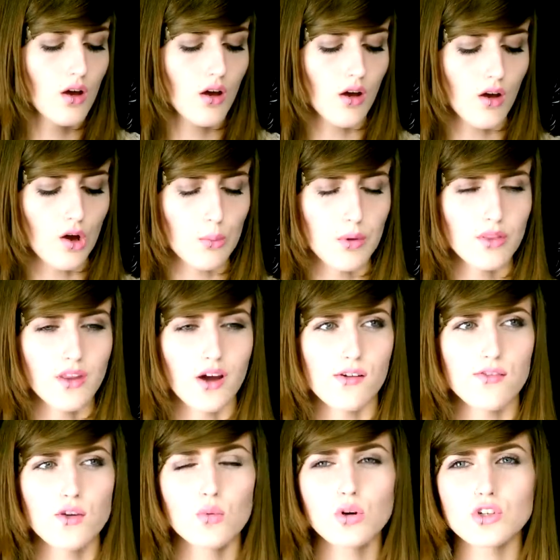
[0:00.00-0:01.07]
Now
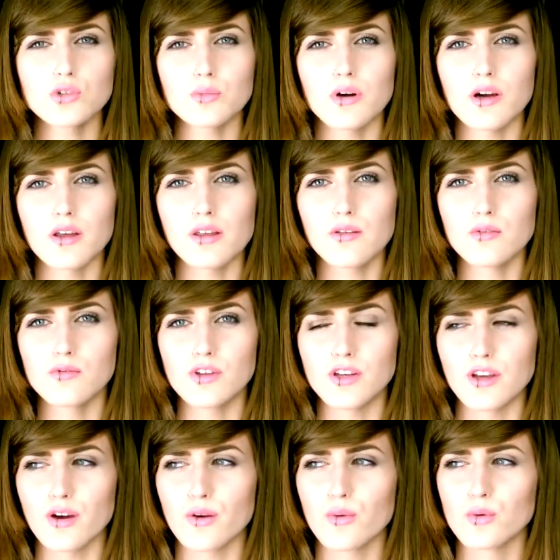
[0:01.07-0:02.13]
if you watched my
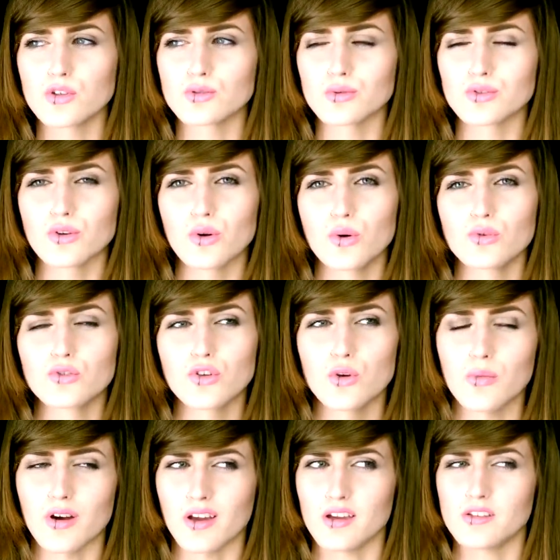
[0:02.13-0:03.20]
video, which was called To
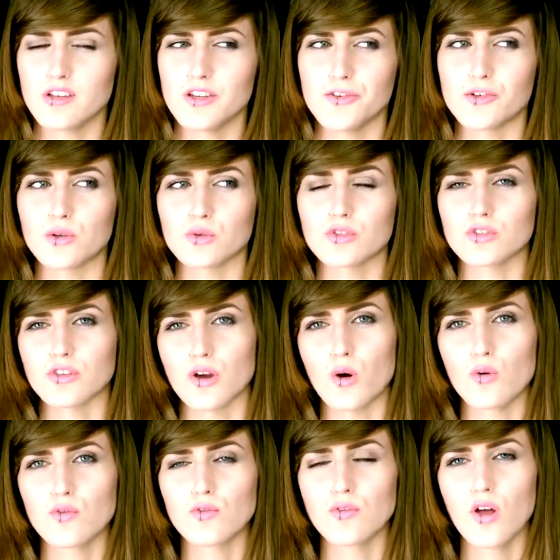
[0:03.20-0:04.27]
My 18-Year-Old Self,